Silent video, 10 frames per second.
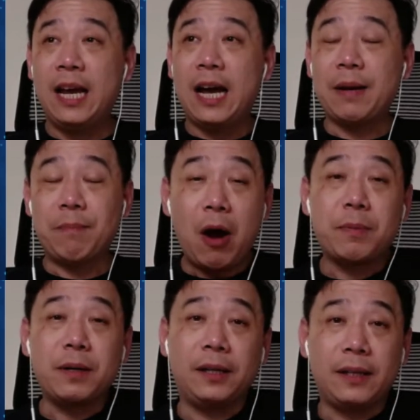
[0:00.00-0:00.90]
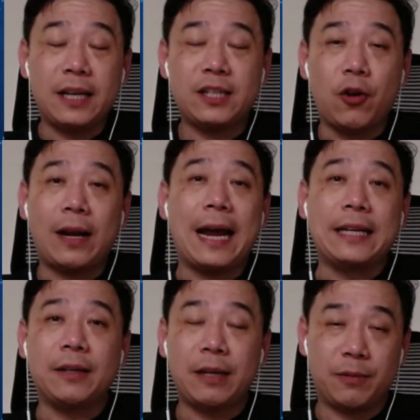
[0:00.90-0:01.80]
In my opinion, that's not
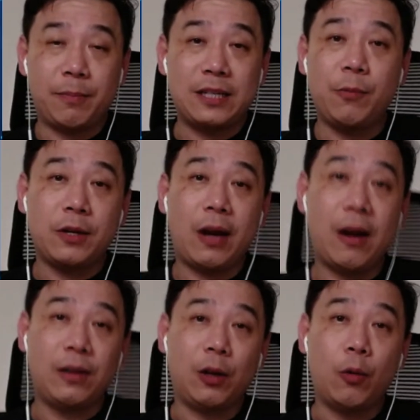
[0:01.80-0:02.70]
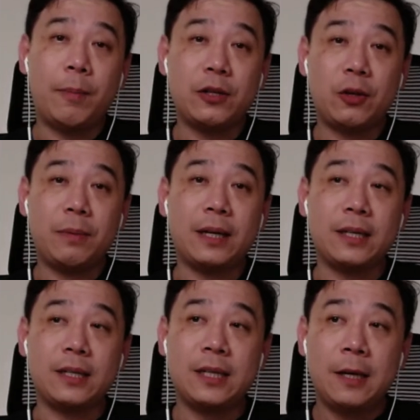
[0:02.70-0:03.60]
ideal, especially when you have a lower budget,
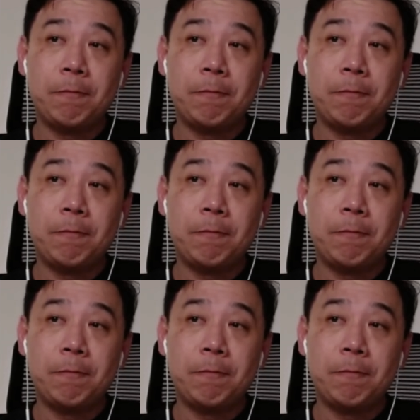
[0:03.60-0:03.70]
because